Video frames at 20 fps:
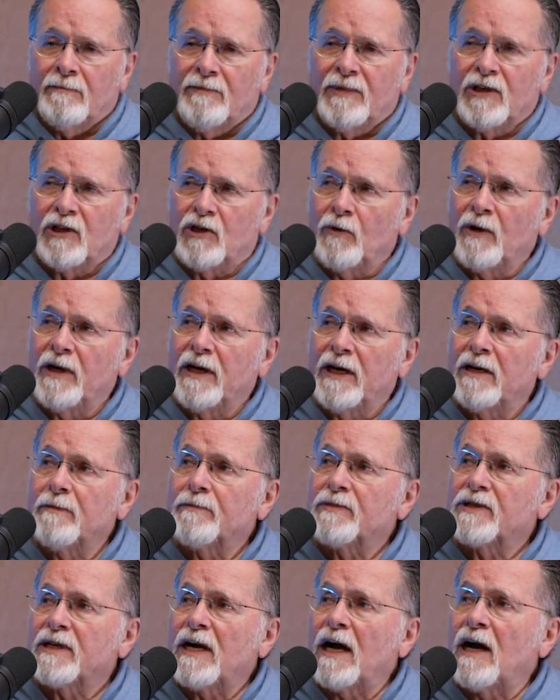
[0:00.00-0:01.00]
But doing it
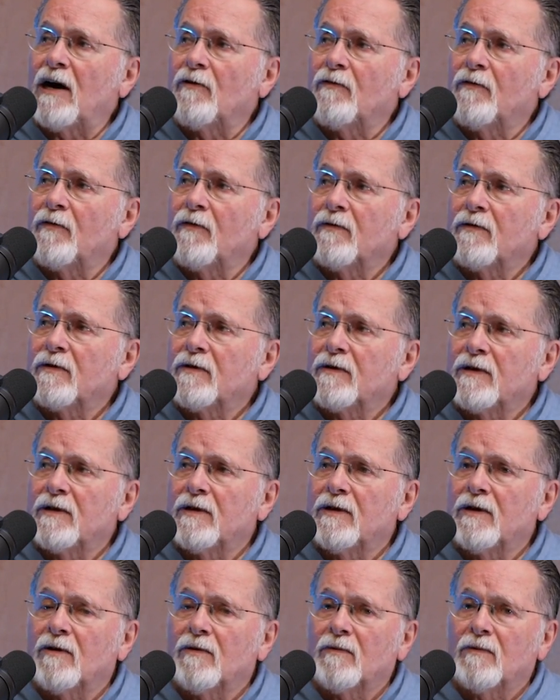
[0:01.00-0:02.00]
himself,
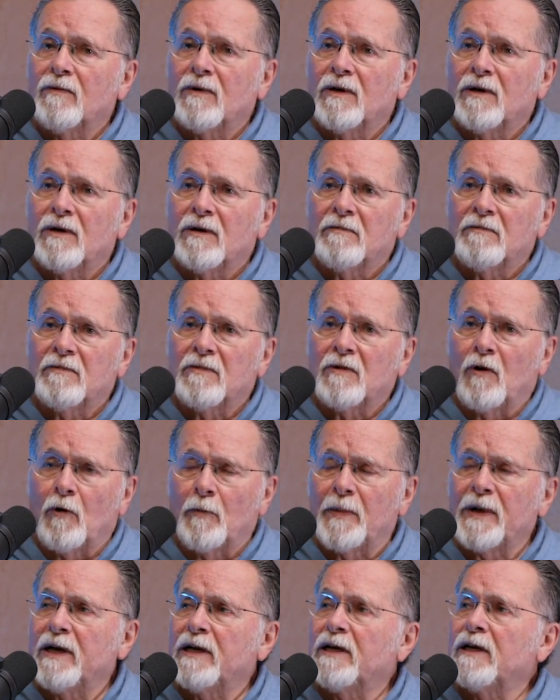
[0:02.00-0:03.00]
you know, um,
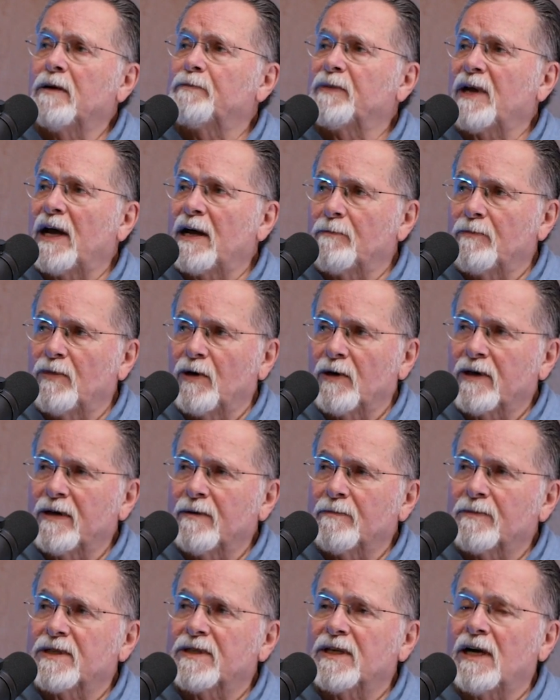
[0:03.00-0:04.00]
opening up that book
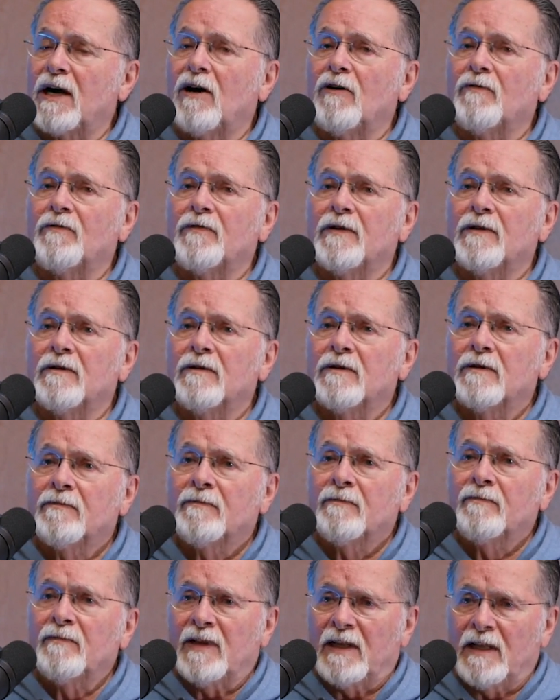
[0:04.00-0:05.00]
himself and
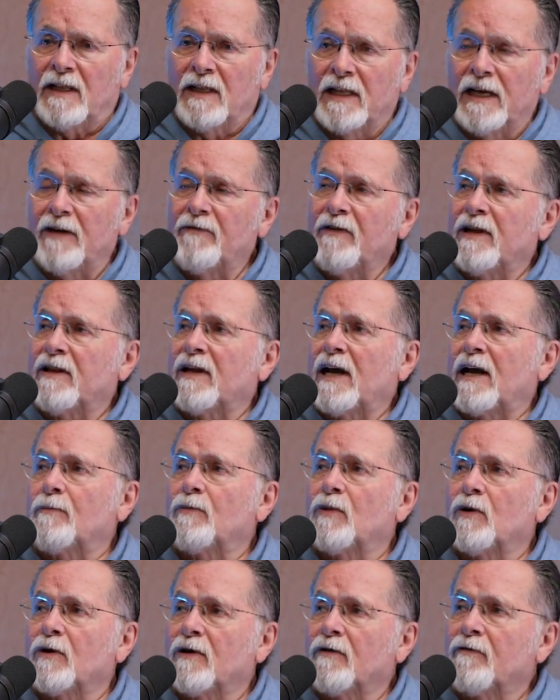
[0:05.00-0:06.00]
living
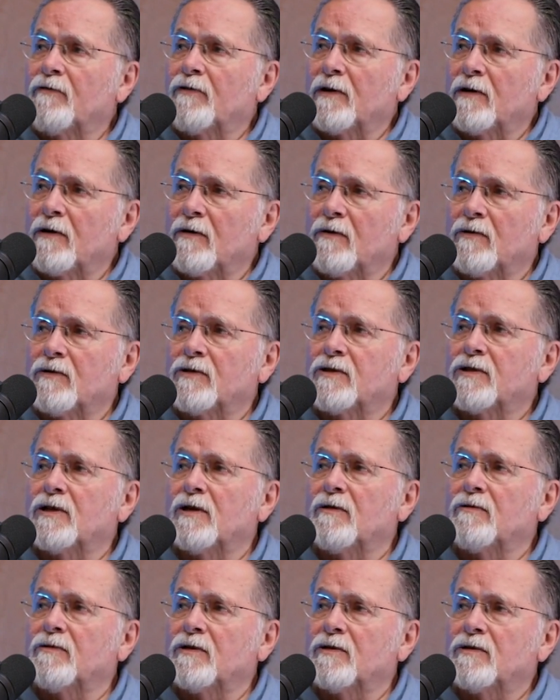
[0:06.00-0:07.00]
that book in front of those
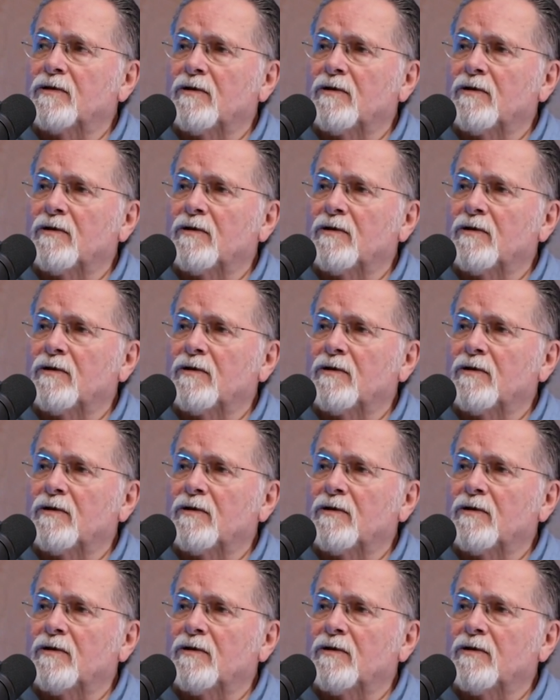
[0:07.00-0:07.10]
children.